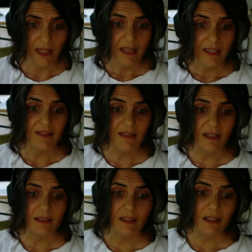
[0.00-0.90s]
is
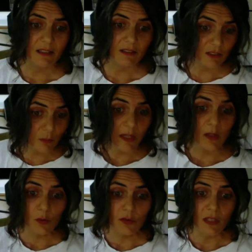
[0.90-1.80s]
that just by
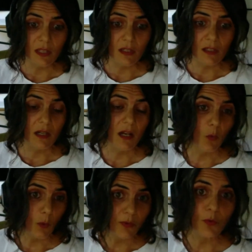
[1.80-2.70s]
using a
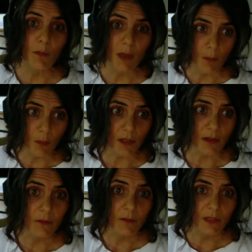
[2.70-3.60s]
quantum memory
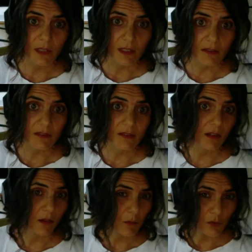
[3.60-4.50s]
that is
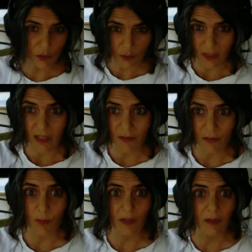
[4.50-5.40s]
short-lived
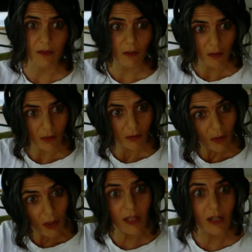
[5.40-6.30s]
but
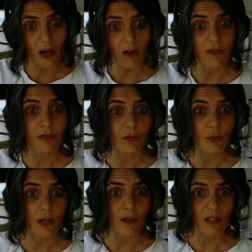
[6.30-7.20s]
long enough to
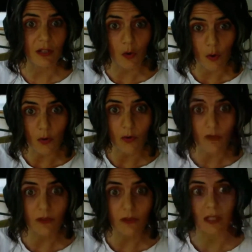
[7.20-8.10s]
actually hold
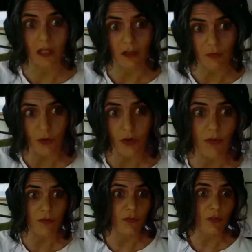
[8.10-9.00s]
a photon
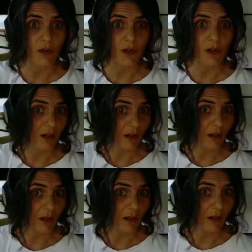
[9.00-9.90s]
for
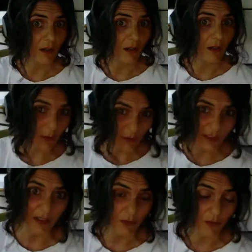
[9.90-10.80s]
100
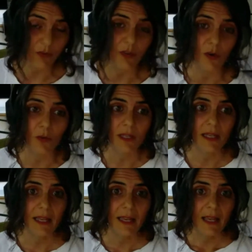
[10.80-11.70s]
nanoseconds or so,
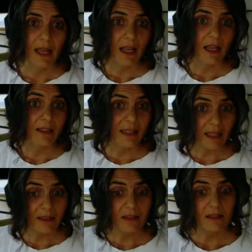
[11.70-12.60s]

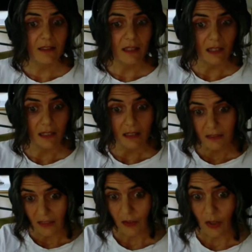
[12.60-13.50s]
that
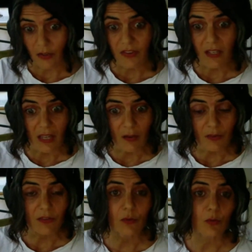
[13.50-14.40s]
technology allows
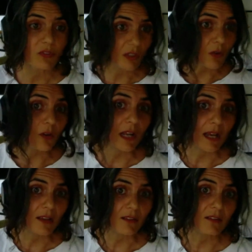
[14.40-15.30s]
us to
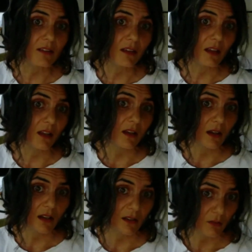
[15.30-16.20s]
synchronize
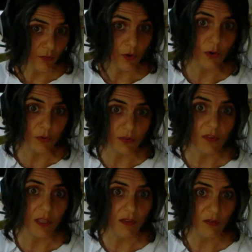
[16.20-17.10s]

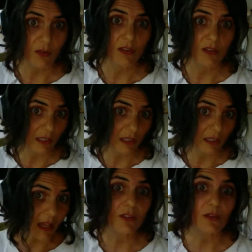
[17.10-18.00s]
photons. And so
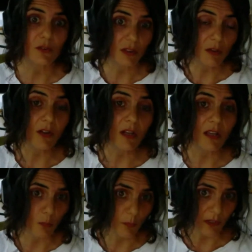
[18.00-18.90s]
it allows us to
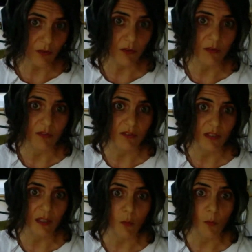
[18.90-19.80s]
synchronize
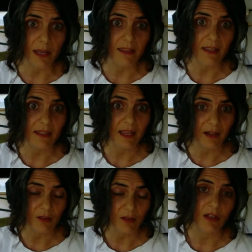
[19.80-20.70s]
operations in a way that
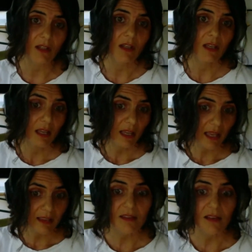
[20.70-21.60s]
actually
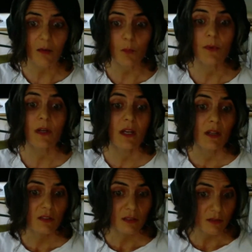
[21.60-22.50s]
ends up
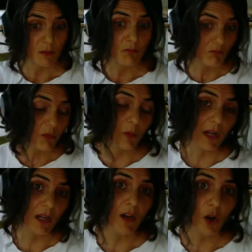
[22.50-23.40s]
just
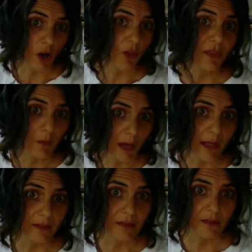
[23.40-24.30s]
creating on-demand